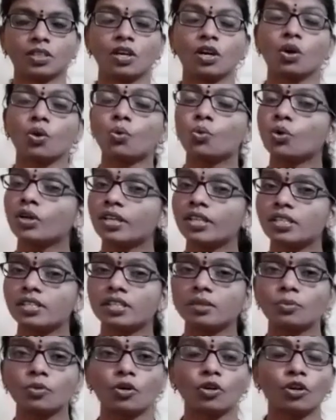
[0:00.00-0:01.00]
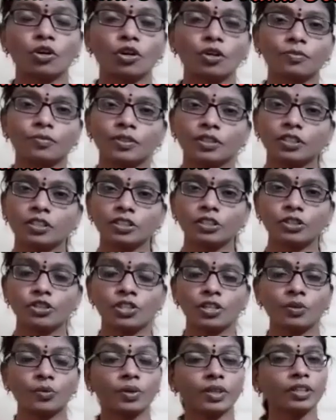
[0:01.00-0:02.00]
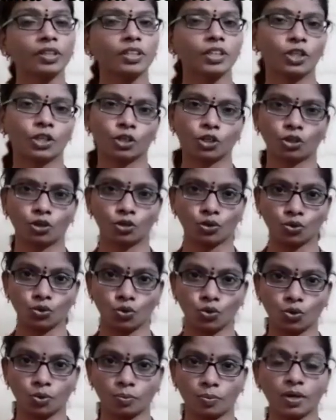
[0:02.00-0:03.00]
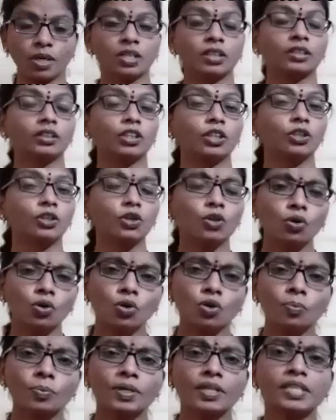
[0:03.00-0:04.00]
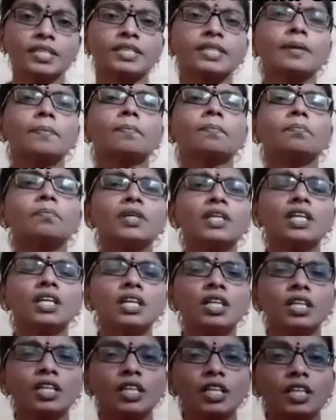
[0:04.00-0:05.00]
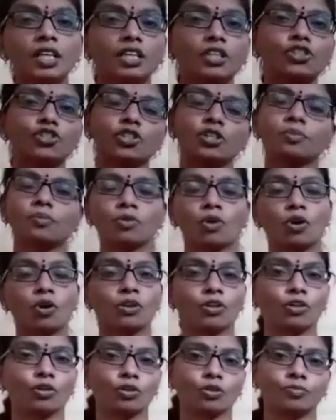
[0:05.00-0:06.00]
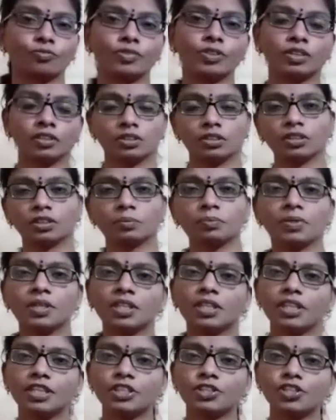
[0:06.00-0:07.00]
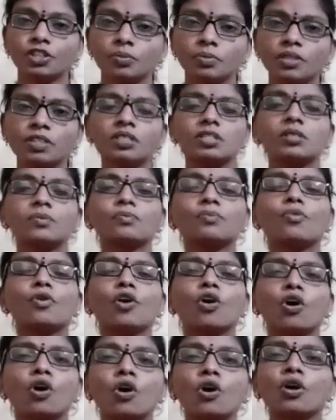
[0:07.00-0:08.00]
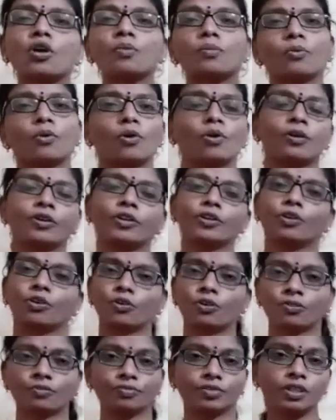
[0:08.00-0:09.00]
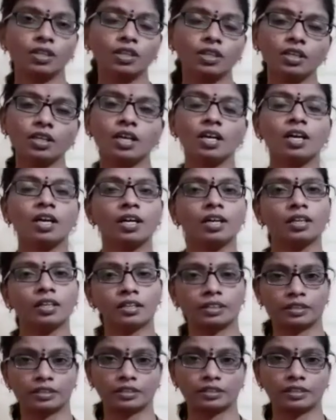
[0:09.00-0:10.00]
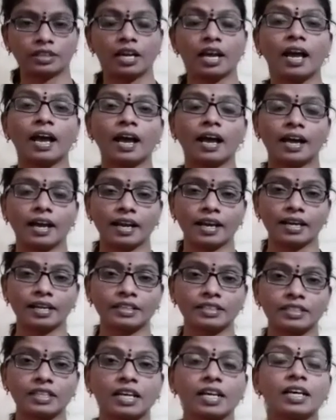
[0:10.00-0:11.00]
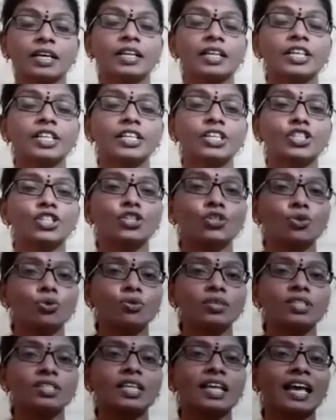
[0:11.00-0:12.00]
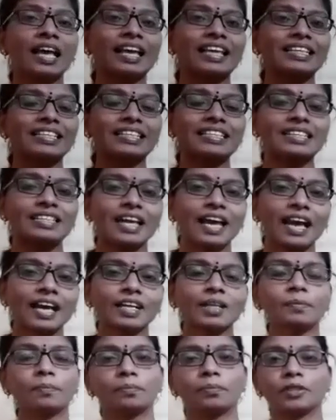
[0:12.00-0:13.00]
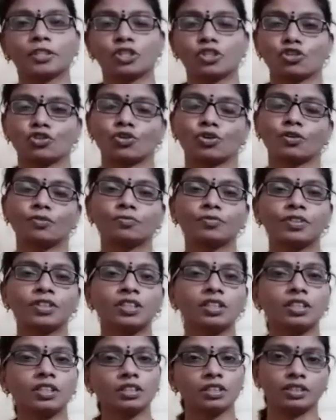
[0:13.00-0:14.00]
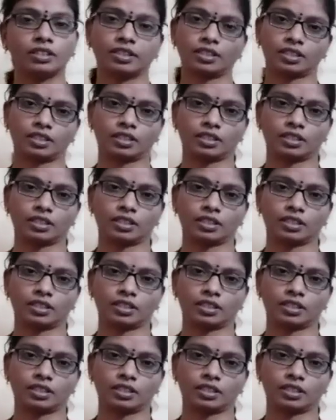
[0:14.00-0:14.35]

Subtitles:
What is the model of the earth, children? Globe. The globe is the miniature model of the earth. Miniature means small model of the earth. And it shows the exact picture of the earth.